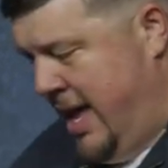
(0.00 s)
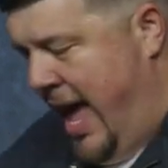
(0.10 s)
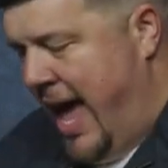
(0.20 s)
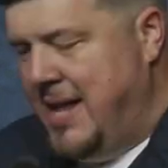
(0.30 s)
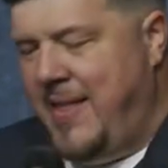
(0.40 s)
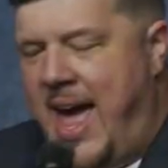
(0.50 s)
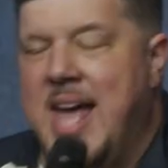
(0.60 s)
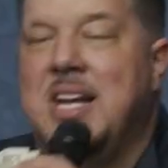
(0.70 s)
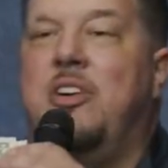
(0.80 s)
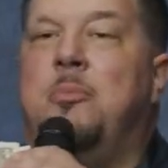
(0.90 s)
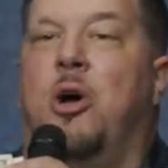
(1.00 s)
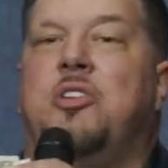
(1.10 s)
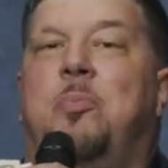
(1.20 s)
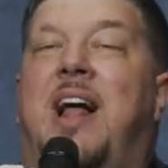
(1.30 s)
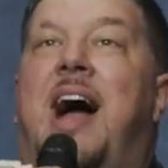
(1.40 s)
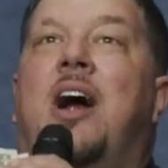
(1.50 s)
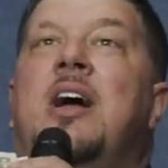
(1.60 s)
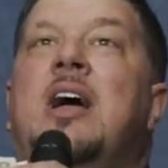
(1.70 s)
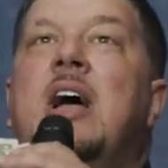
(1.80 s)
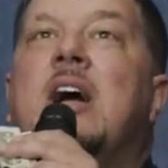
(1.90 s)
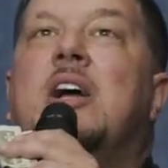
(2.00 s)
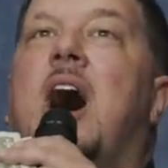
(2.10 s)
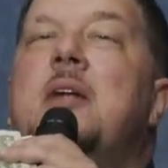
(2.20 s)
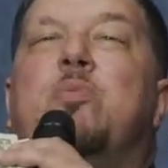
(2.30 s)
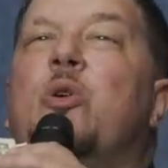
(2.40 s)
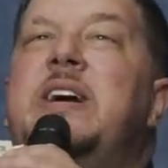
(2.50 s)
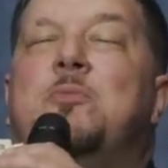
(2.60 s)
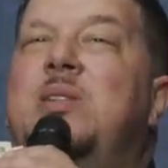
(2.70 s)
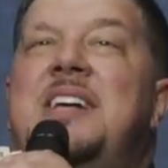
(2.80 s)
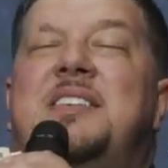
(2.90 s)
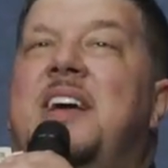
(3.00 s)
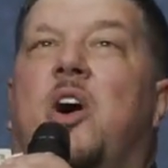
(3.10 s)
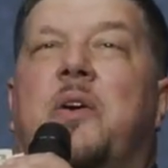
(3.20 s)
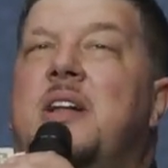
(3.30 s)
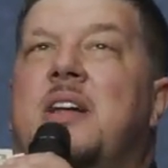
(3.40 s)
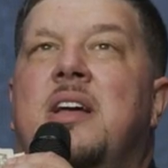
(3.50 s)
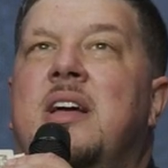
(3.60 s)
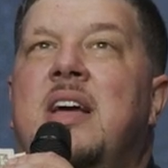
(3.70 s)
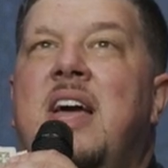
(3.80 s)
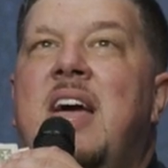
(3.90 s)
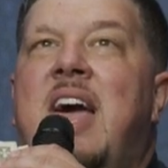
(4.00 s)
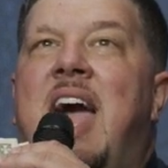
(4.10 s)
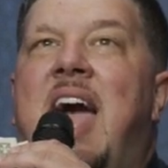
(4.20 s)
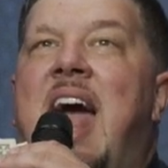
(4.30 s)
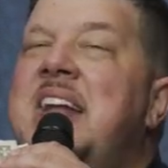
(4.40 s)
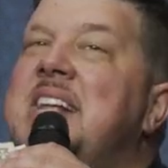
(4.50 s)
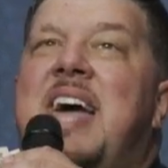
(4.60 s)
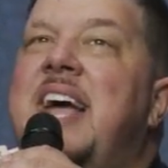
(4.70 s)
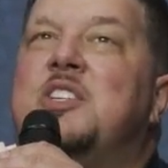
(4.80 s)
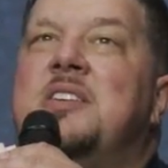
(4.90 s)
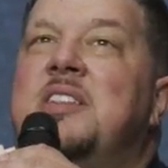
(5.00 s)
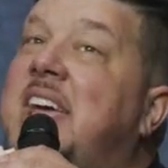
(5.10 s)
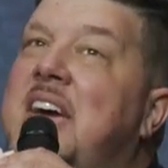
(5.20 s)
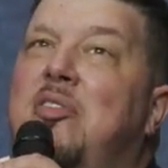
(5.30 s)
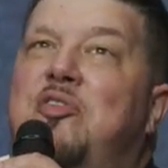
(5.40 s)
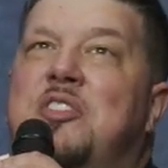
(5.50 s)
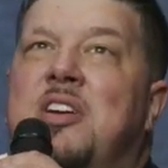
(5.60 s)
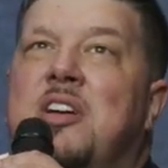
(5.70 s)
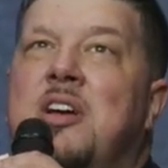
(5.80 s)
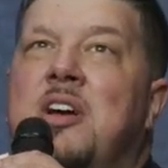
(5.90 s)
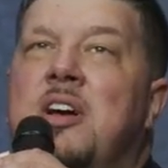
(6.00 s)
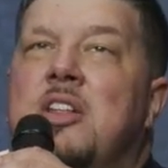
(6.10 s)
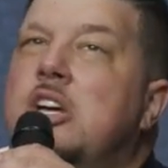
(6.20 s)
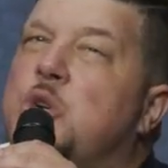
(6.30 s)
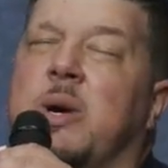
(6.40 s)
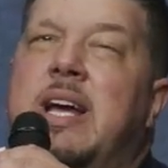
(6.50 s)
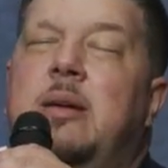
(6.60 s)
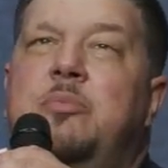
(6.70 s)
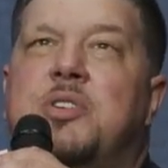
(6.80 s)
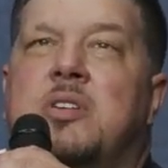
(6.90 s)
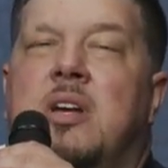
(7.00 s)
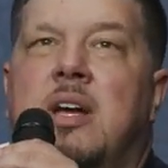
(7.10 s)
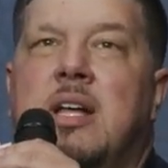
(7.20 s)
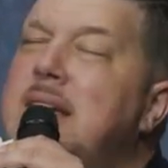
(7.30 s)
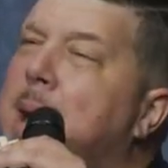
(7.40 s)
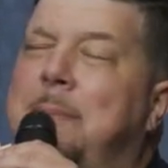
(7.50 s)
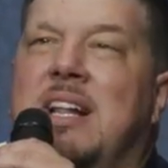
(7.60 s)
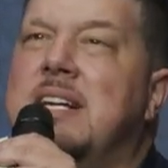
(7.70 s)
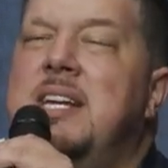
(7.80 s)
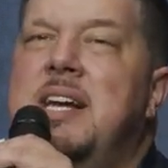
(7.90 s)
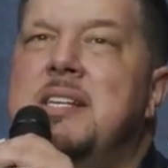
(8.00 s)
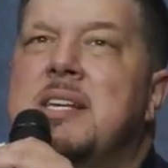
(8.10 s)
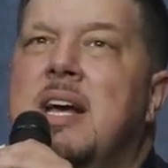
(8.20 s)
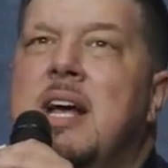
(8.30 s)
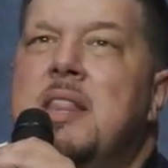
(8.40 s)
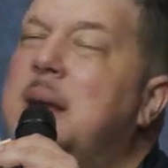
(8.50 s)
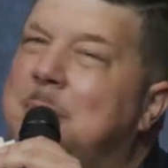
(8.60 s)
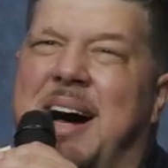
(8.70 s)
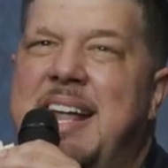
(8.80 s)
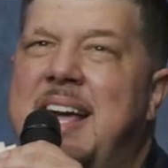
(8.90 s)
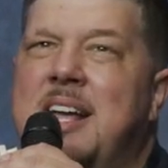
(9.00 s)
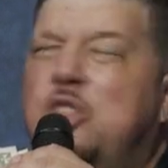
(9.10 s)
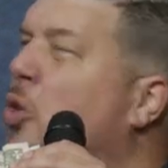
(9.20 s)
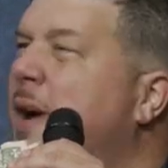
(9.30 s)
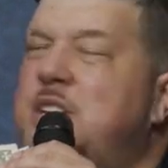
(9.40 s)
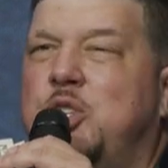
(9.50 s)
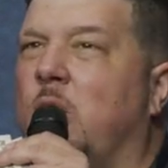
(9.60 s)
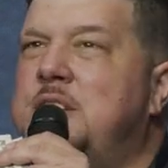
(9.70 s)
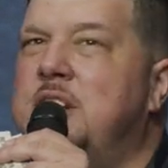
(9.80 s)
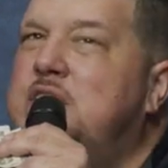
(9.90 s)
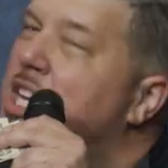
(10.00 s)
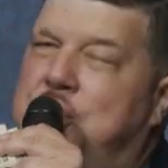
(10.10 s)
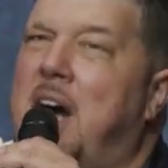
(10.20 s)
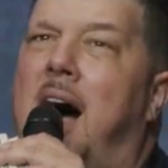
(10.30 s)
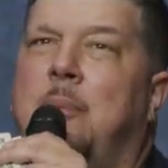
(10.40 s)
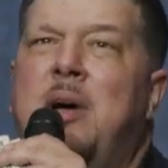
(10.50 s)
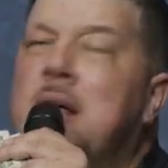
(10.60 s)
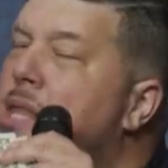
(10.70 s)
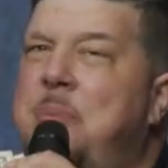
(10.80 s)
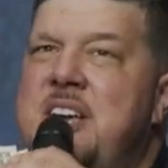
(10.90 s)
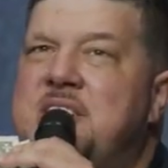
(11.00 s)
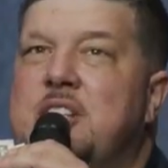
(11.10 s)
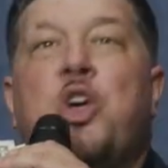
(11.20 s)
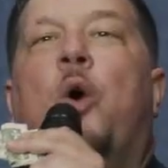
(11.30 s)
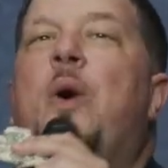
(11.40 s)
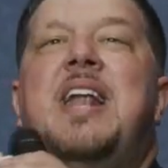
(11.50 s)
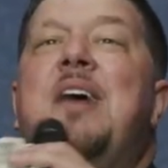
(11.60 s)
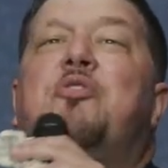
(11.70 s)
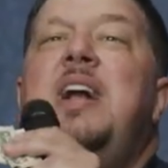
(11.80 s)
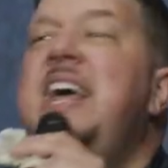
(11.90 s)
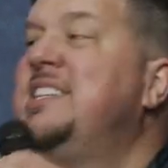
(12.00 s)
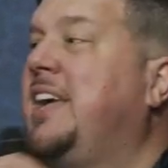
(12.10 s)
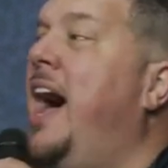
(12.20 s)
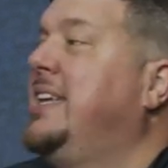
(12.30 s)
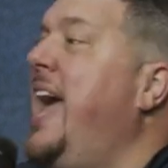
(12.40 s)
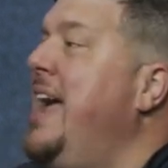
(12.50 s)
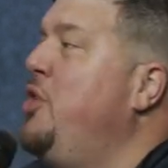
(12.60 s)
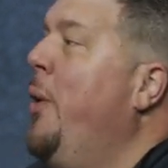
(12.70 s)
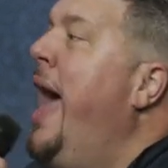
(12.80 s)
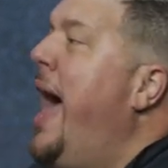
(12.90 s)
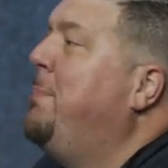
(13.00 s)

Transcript: And in the hand of a multiplier, God breathes blessing on it. And he takes the gift, the dreams, the abilities, the money, the resources, the job, the business, whatever it is God gave you and